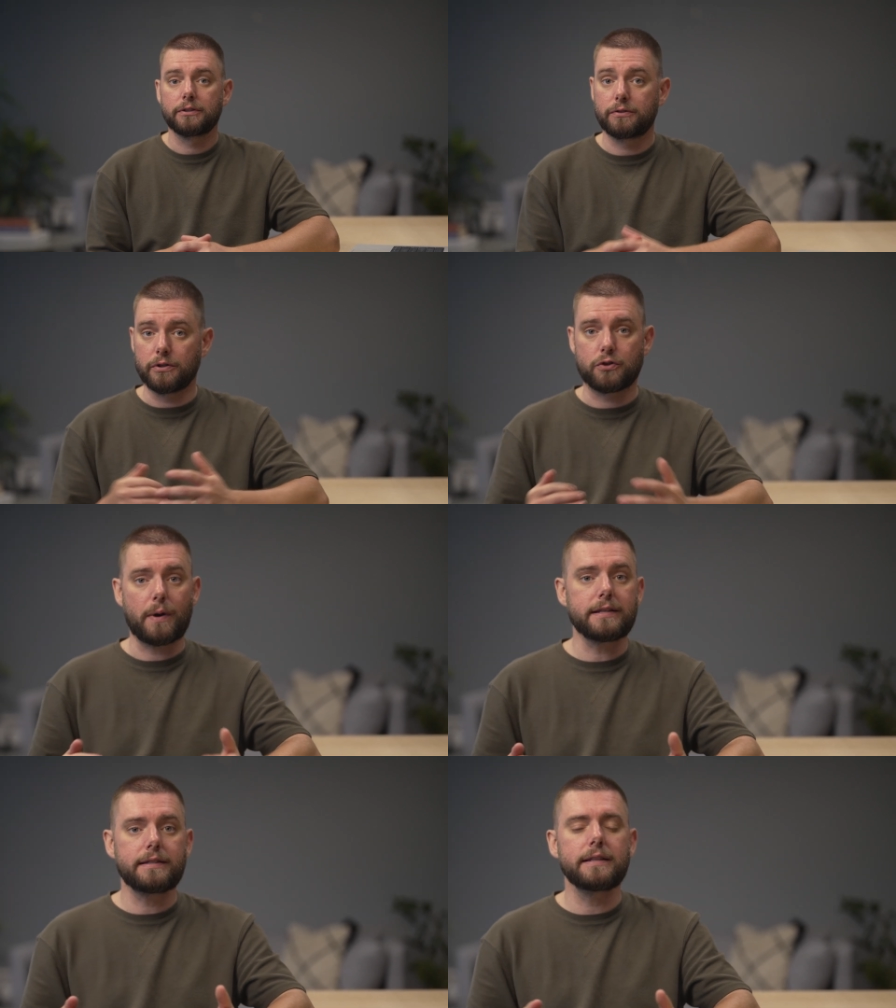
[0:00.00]
To
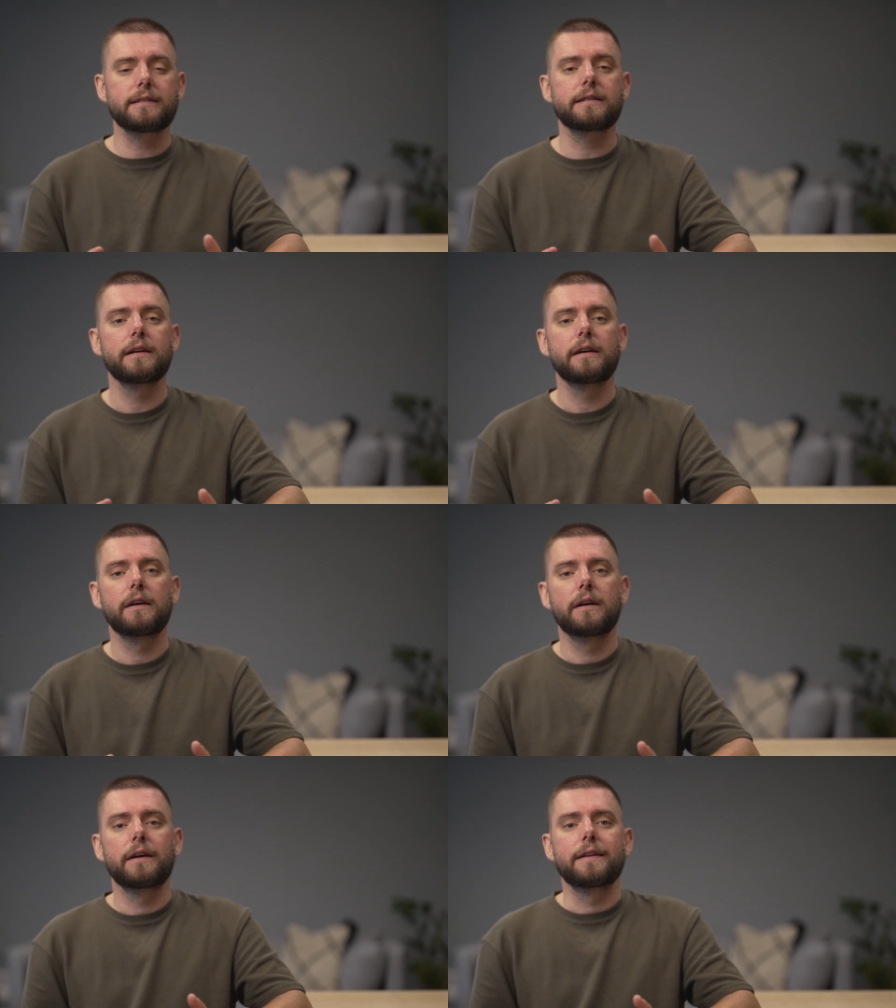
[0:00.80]
address this,
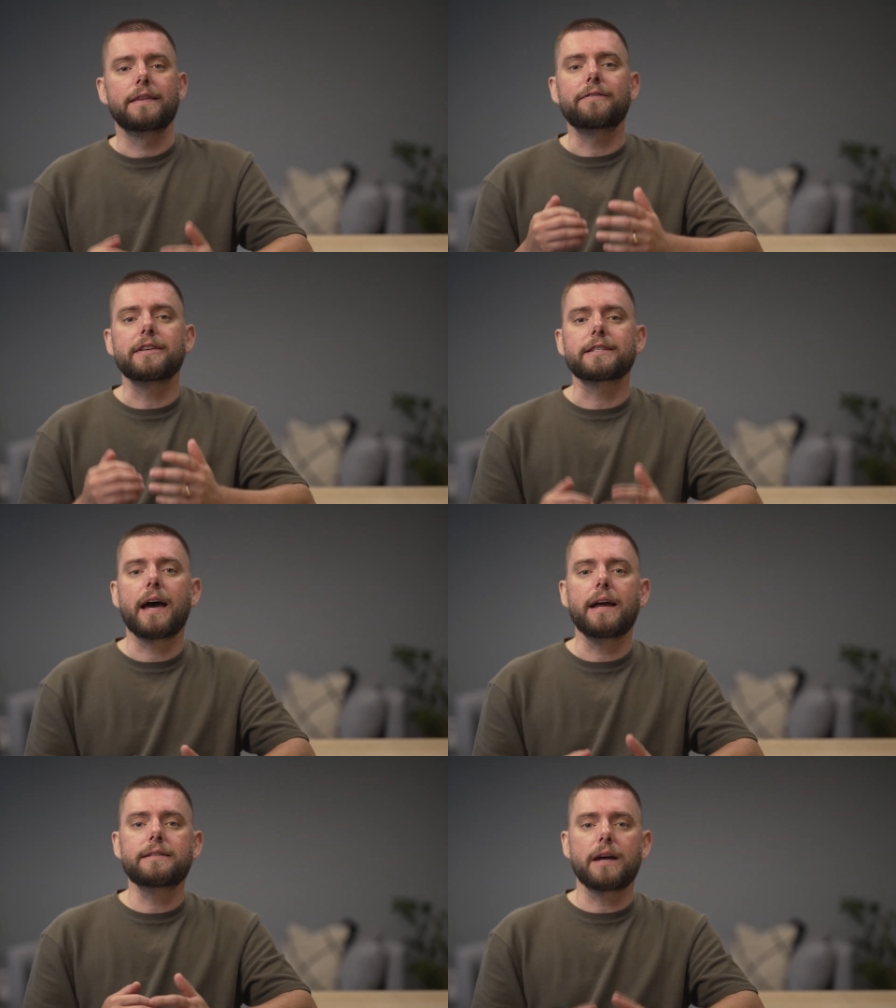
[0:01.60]
they've
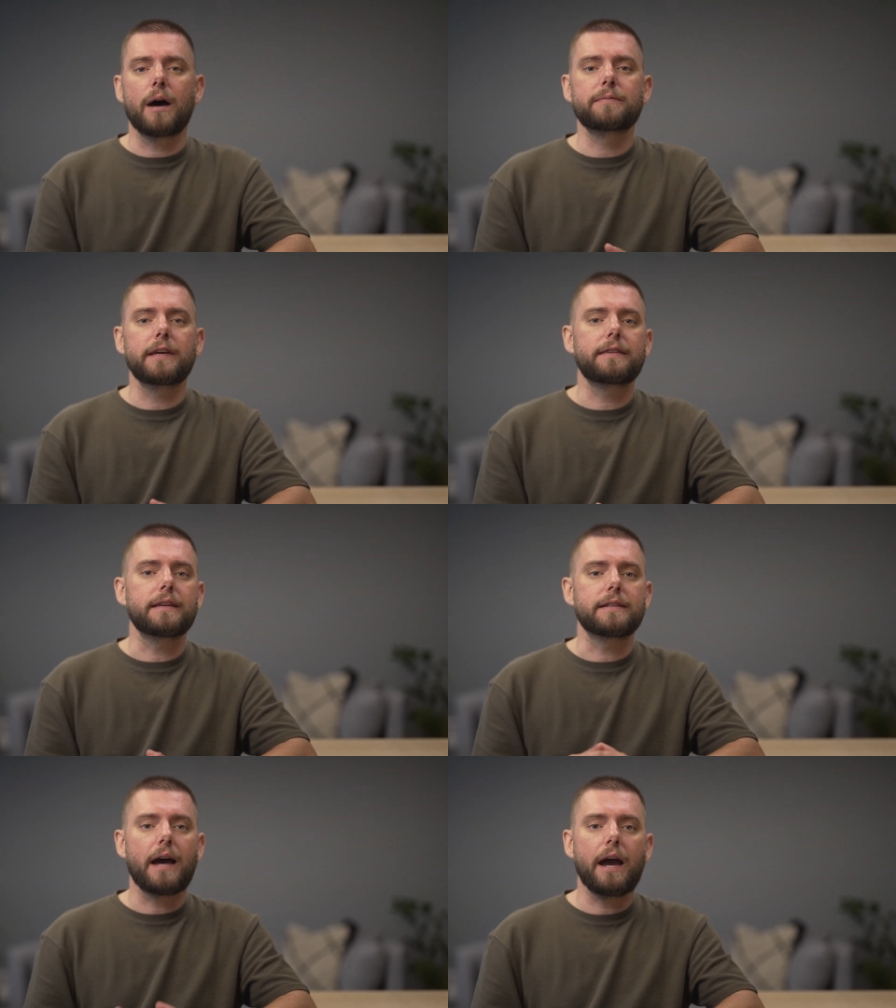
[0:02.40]
decided to update the
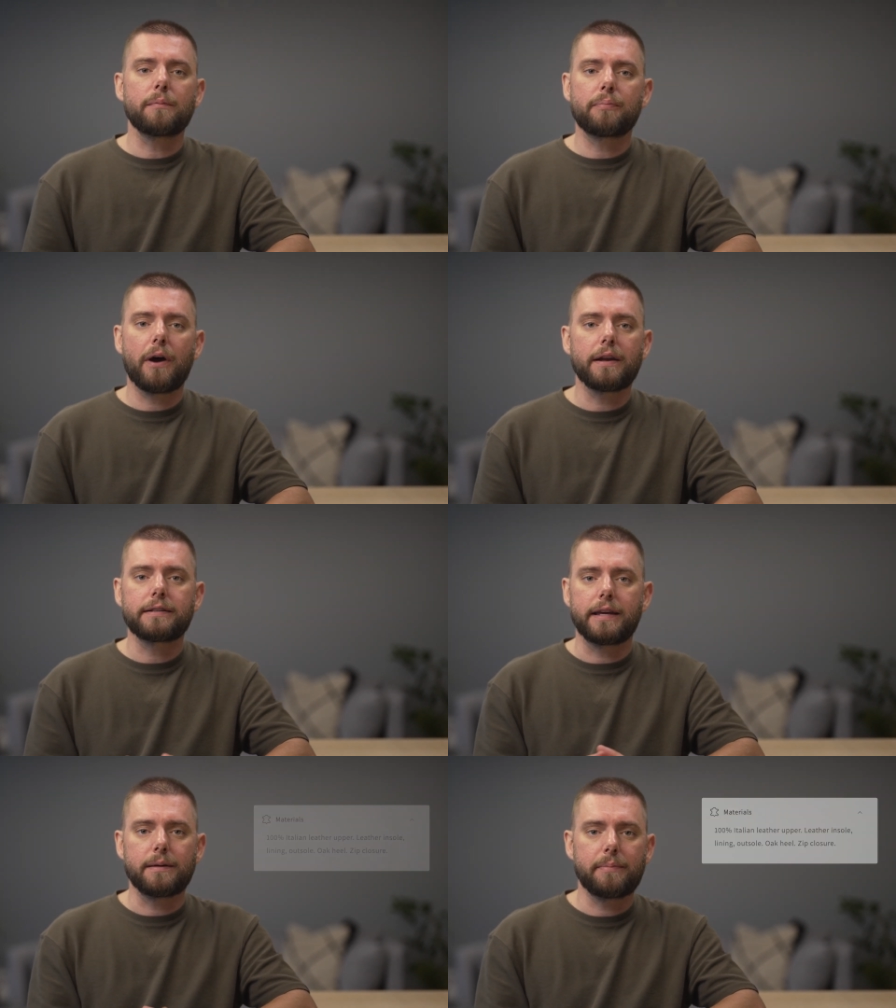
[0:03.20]
entire product
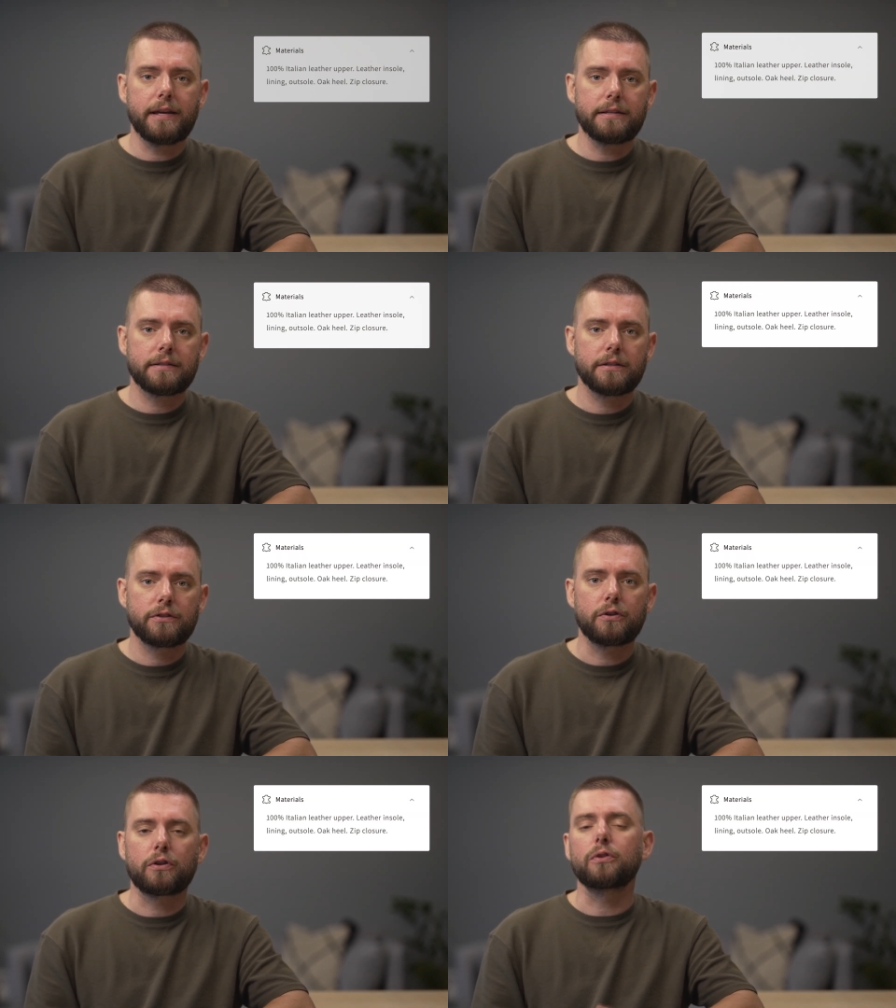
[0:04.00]
database
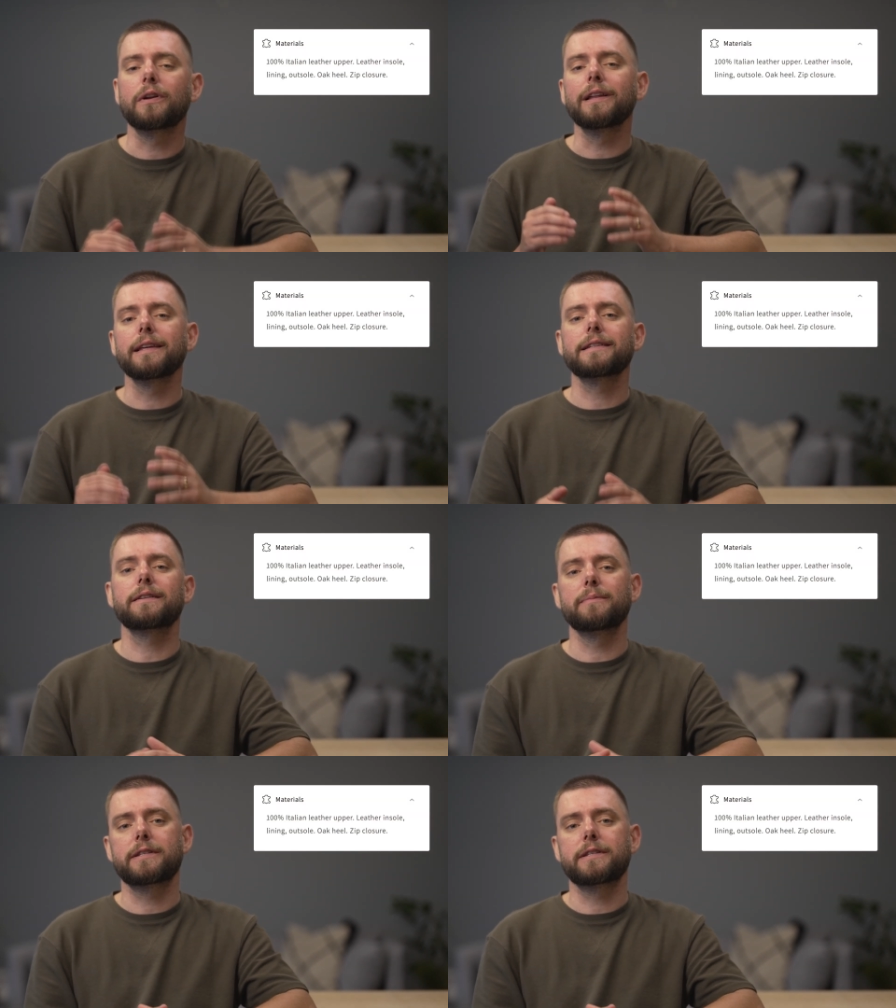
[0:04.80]
to include a list of